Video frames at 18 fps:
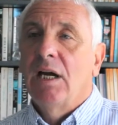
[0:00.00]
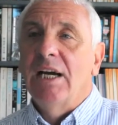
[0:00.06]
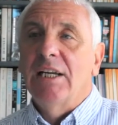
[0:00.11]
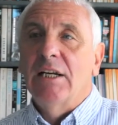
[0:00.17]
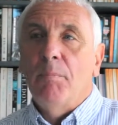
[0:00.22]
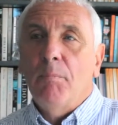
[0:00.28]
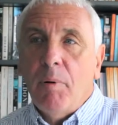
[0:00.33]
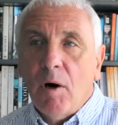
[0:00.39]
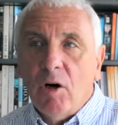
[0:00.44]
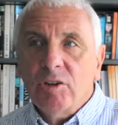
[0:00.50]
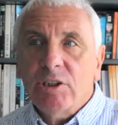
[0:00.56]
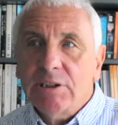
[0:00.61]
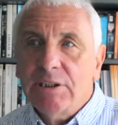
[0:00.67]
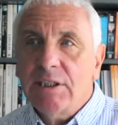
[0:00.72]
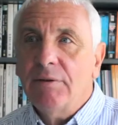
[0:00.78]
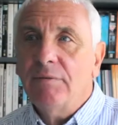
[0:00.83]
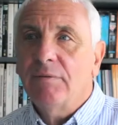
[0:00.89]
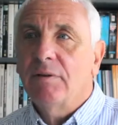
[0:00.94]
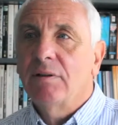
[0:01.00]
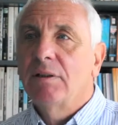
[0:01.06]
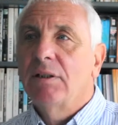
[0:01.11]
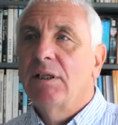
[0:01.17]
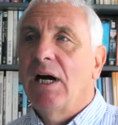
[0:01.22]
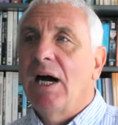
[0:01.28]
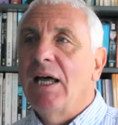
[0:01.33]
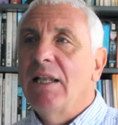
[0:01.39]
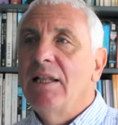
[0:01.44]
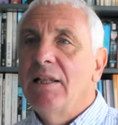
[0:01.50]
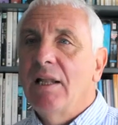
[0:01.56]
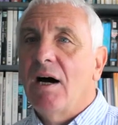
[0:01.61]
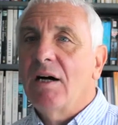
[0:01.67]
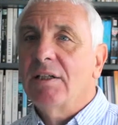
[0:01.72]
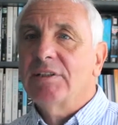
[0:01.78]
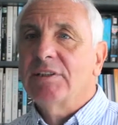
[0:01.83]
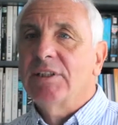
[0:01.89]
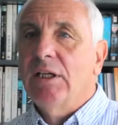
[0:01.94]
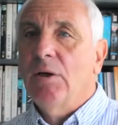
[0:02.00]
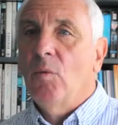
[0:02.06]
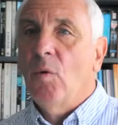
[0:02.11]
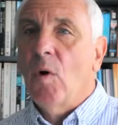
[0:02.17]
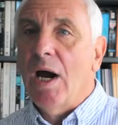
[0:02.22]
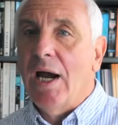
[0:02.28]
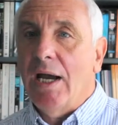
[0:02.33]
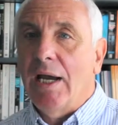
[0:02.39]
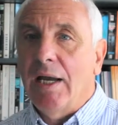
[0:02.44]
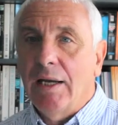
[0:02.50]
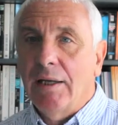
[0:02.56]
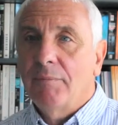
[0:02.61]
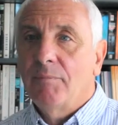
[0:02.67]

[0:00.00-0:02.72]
in a positive and lasting way.